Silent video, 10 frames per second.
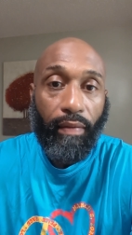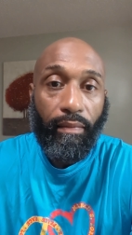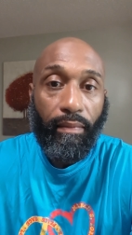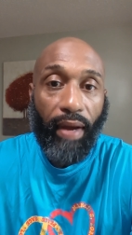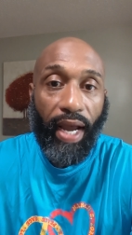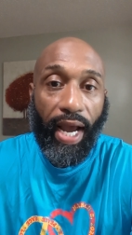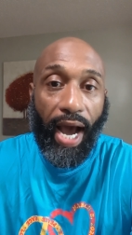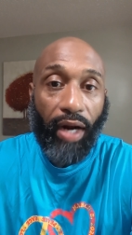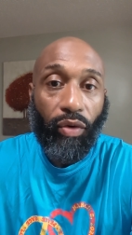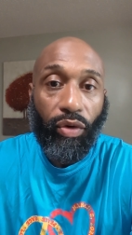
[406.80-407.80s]
And
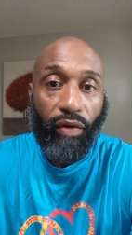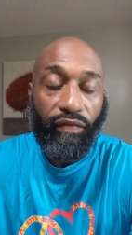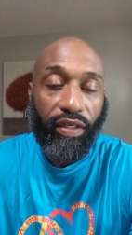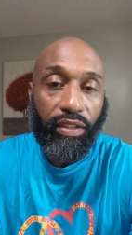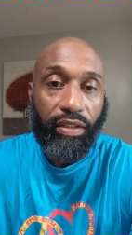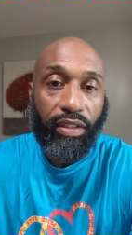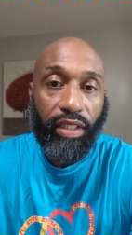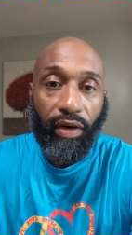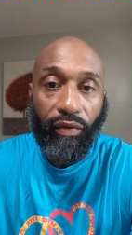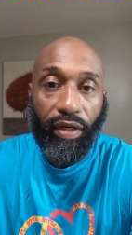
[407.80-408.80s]
I don't know if he's
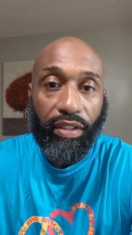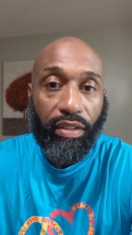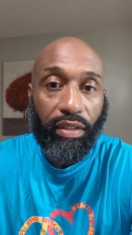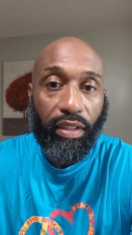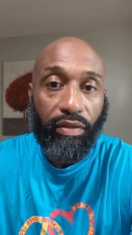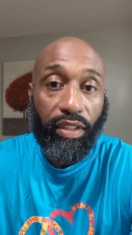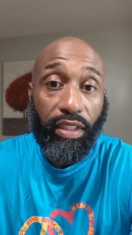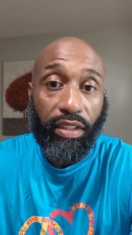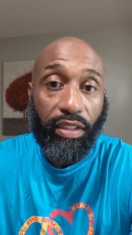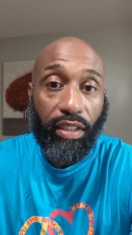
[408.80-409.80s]
serious, is
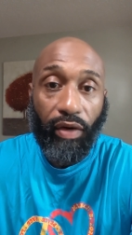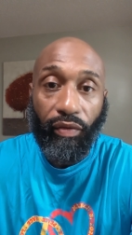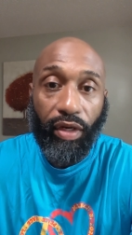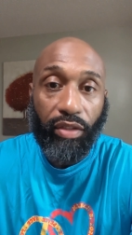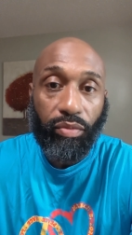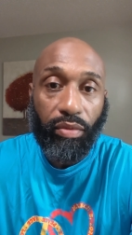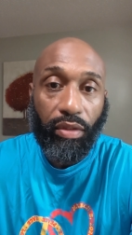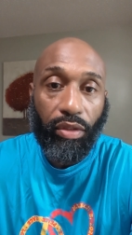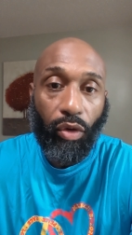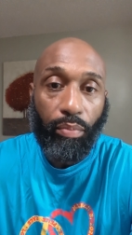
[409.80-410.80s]
he's a serious,
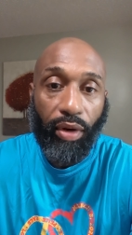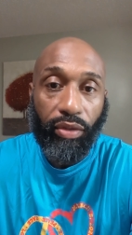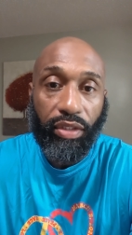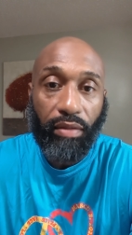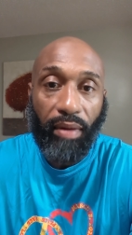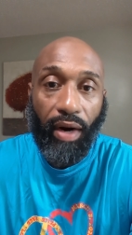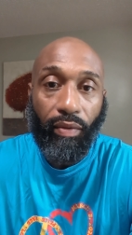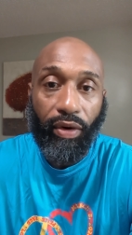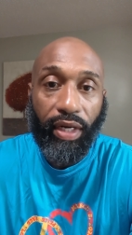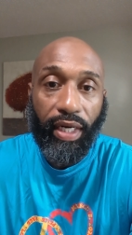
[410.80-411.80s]
you know, person about
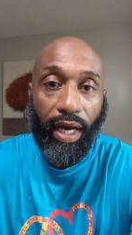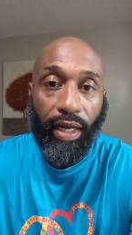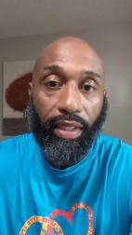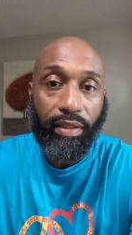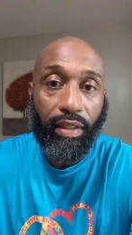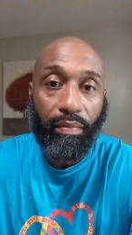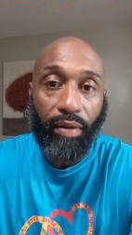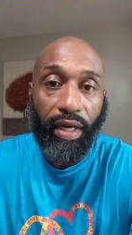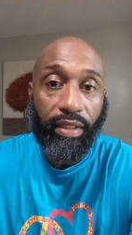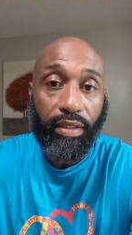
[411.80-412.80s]
working out. He
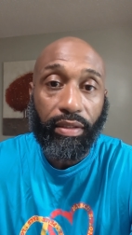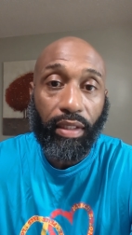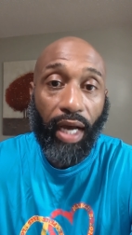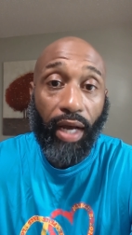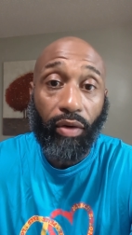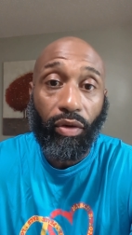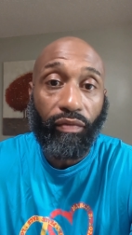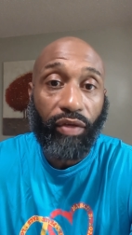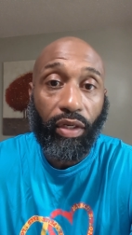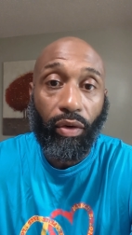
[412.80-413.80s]
probably just, I don't know
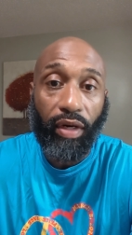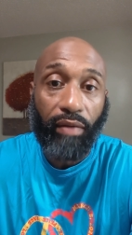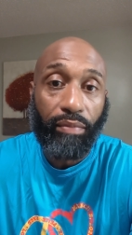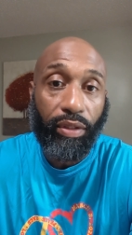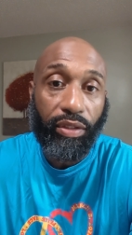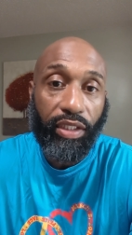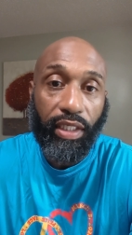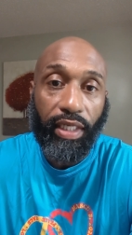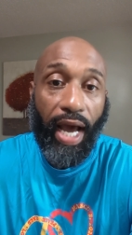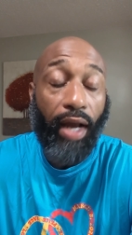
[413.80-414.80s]
if he going there
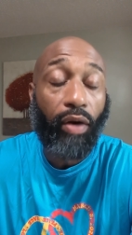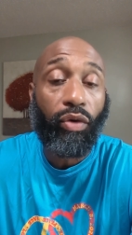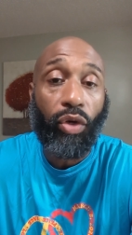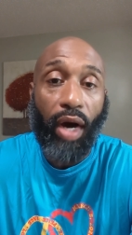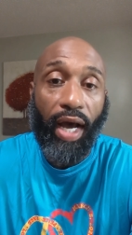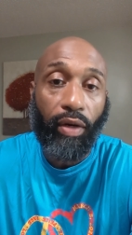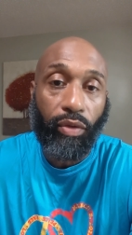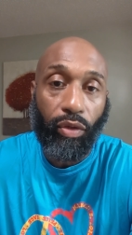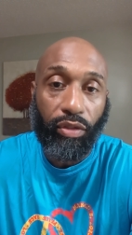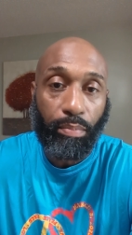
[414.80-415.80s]
bullshit. I don't know. I don't
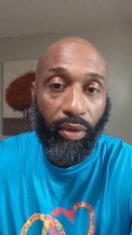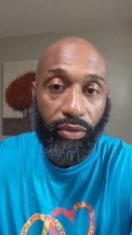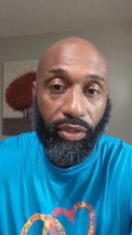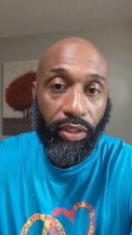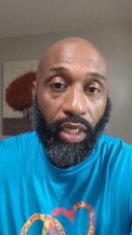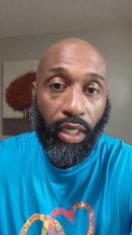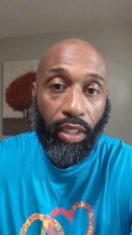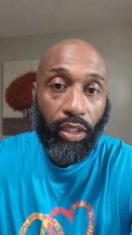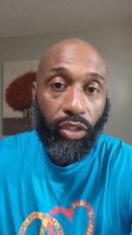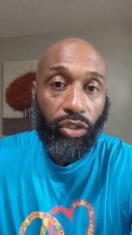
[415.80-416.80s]
know this person.
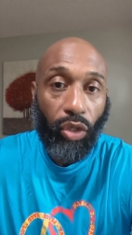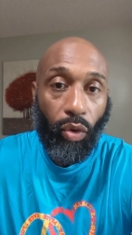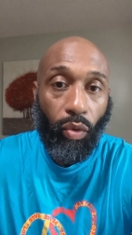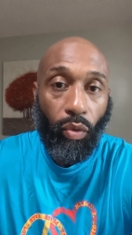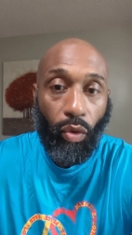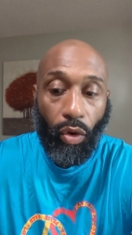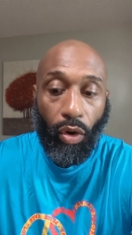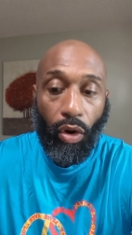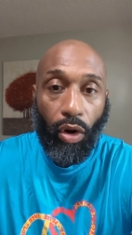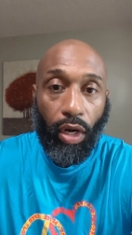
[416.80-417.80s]
So
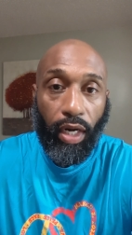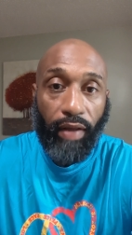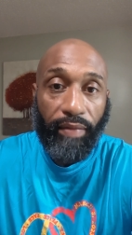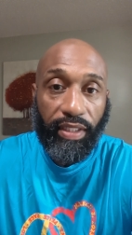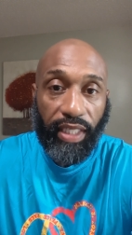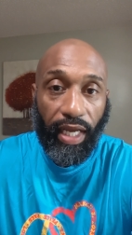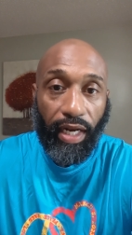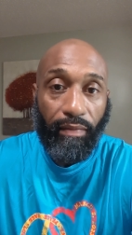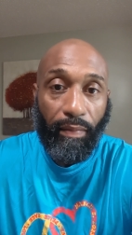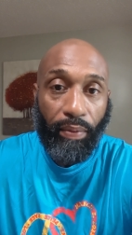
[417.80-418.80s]
let me say,
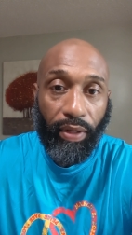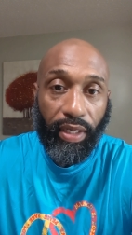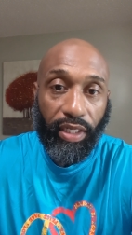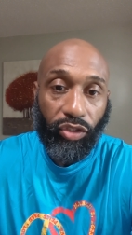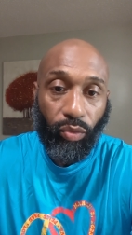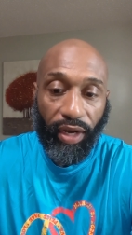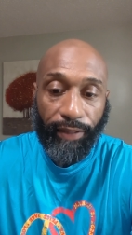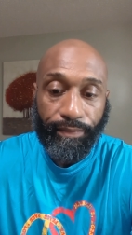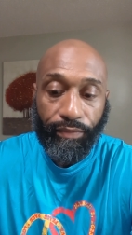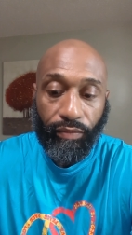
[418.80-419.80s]
let me put it this way.